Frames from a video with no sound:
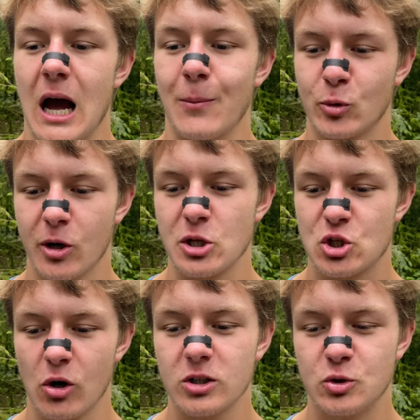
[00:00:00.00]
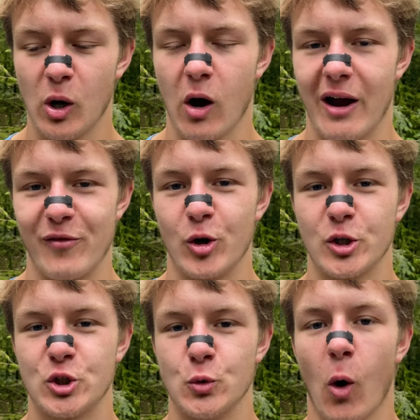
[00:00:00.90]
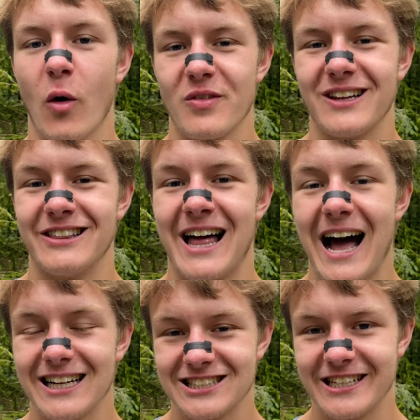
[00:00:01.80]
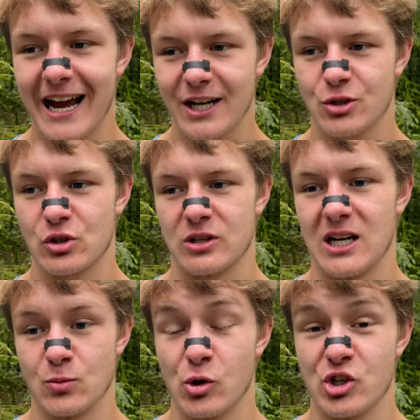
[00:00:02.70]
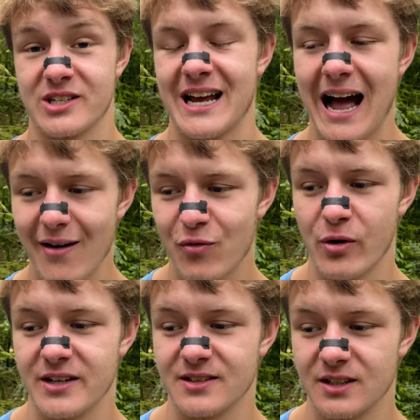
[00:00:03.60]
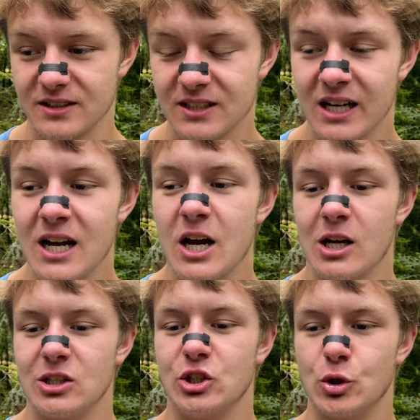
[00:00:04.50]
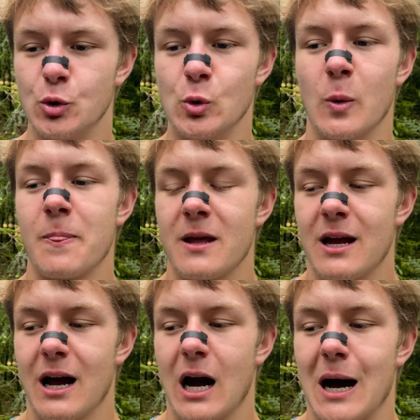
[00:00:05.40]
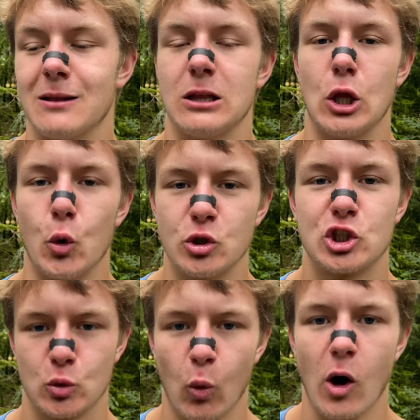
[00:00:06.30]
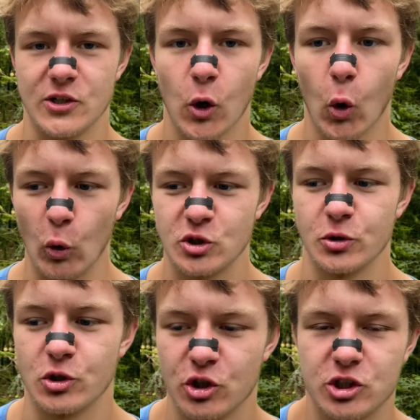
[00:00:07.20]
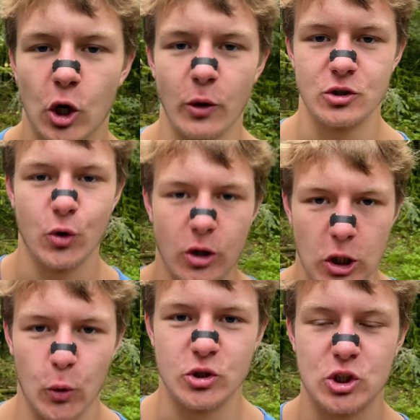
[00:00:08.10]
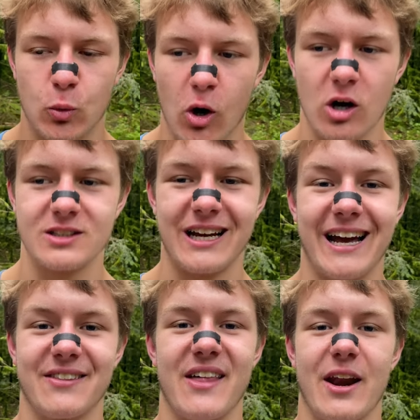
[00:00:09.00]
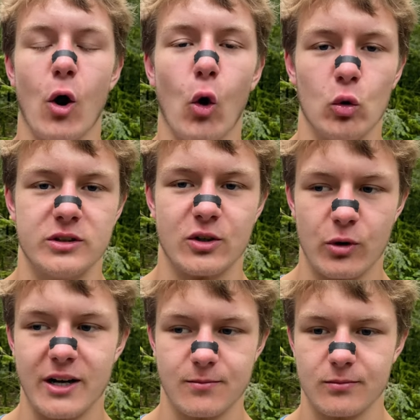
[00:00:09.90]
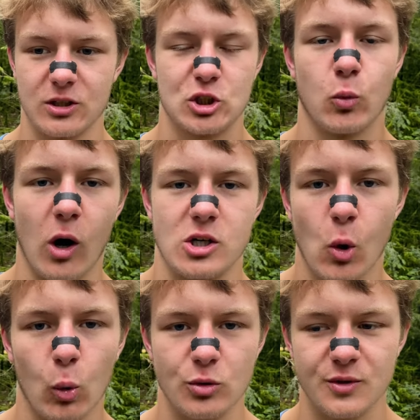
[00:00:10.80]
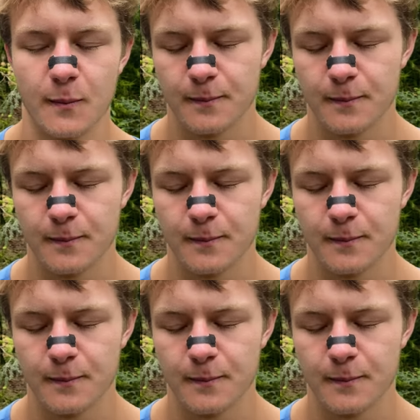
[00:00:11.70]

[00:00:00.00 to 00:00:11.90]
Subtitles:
I'm gonna instruct you, however, to, on the last exercise, which is calf raises, do a low squat hold. So you just go into a low squat and then hold it, right? A squat hold.